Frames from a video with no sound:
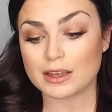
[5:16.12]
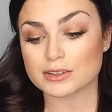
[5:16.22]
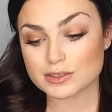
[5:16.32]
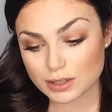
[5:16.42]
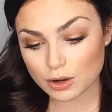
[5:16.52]

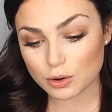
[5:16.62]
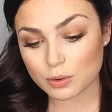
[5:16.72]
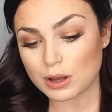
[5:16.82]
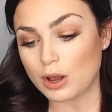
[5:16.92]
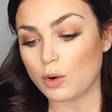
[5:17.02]

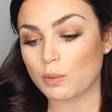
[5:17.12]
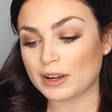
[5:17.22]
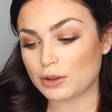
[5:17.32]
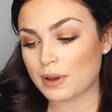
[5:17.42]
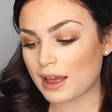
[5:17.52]
So
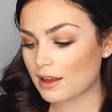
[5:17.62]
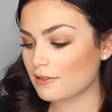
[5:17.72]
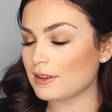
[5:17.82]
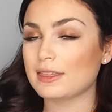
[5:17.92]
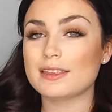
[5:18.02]
when you have
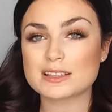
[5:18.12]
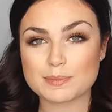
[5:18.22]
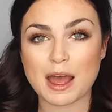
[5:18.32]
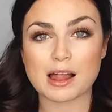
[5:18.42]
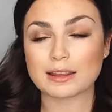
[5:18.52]
this
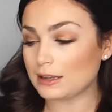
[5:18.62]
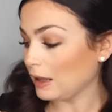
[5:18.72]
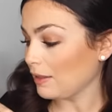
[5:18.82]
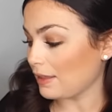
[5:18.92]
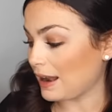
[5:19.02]
palette
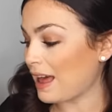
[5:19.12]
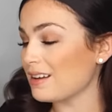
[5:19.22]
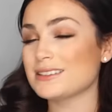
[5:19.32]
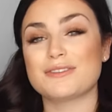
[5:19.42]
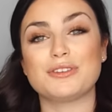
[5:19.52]
that
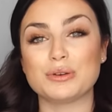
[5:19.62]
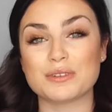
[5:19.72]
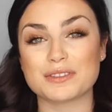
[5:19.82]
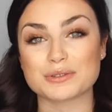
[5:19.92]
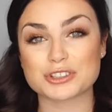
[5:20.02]
has a few
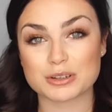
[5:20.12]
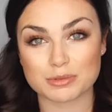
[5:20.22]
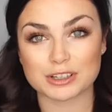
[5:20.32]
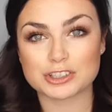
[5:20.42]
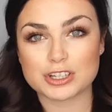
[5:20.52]
of those
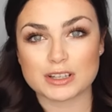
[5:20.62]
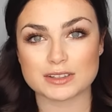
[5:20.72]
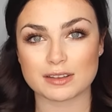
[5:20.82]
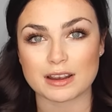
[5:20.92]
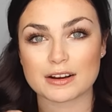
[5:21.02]
shimmery shades
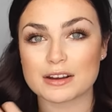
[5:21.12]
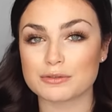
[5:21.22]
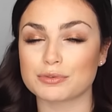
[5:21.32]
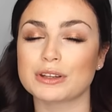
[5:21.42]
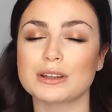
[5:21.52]
in there,
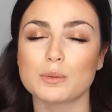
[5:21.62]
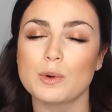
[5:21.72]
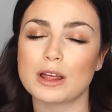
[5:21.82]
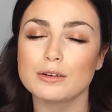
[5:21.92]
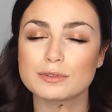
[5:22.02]
it really
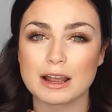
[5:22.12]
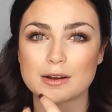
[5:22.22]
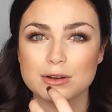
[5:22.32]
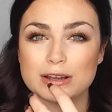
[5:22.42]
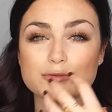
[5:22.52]
well
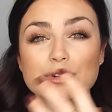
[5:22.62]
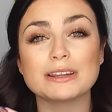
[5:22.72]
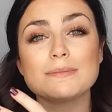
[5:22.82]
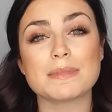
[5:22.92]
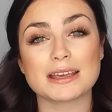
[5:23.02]
round, it
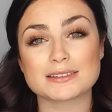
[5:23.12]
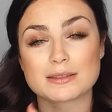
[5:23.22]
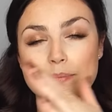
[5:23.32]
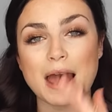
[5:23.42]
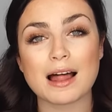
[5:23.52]
really makes
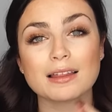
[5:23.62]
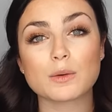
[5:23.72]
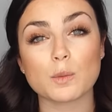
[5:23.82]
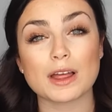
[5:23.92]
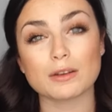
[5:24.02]
the
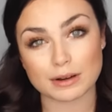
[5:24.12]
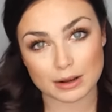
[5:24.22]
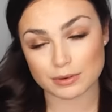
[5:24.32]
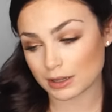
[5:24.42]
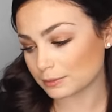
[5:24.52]
palette
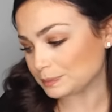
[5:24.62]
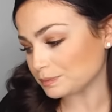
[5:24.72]
well-rounded.